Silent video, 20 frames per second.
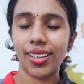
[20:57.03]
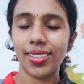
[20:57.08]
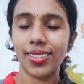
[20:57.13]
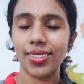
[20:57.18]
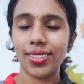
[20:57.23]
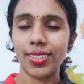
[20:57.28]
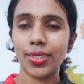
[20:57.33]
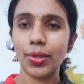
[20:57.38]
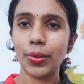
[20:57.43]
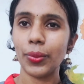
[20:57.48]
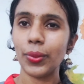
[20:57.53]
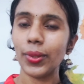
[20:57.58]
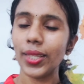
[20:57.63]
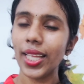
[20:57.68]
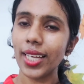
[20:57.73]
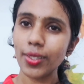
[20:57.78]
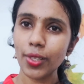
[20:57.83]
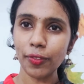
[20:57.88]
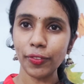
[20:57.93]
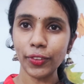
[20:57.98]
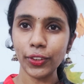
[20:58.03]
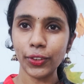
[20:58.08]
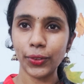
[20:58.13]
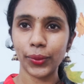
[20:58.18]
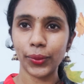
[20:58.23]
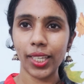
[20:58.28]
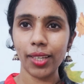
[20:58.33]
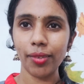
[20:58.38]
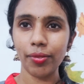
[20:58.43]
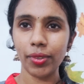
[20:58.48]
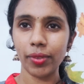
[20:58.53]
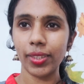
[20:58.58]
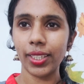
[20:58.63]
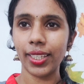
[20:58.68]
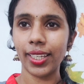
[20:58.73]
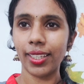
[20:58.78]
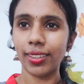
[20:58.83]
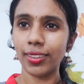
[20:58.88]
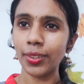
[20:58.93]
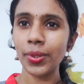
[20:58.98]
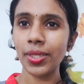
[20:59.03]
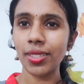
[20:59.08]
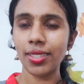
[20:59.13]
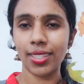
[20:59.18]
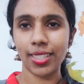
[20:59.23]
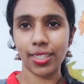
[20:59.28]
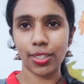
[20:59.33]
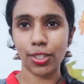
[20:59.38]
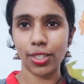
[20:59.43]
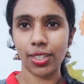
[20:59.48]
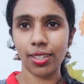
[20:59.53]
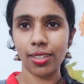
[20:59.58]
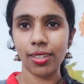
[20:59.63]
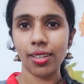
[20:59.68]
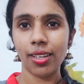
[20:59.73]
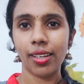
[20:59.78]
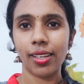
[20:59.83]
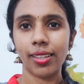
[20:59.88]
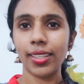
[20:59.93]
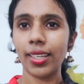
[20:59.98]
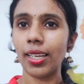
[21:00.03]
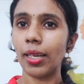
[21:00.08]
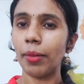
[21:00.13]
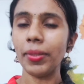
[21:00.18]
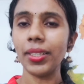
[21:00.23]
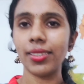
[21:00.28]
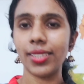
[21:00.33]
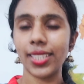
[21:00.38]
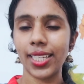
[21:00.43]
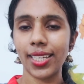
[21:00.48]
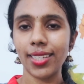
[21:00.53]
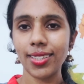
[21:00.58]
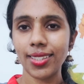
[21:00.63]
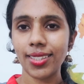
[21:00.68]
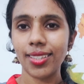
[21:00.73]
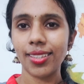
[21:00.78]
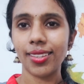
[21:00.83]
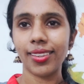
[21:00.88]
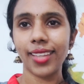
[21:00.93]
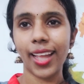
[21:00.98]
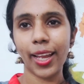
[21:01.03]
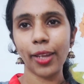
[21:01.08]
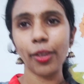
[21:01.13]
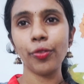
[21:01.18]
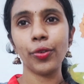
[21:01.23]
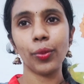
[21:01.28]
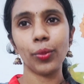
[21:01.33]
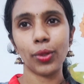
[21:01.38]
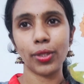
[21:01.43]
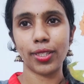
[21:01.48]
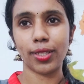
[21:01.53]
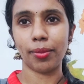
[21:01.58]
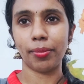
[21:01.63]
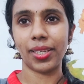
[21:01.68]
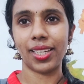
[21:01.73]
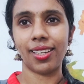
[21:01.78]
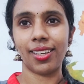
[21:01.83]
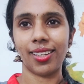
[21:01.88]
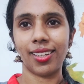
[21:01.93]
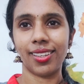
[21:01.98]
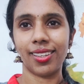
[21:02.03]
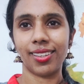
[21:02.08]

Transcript: So that's all for today. We will continue this session in the coming days. Thank you for watching me.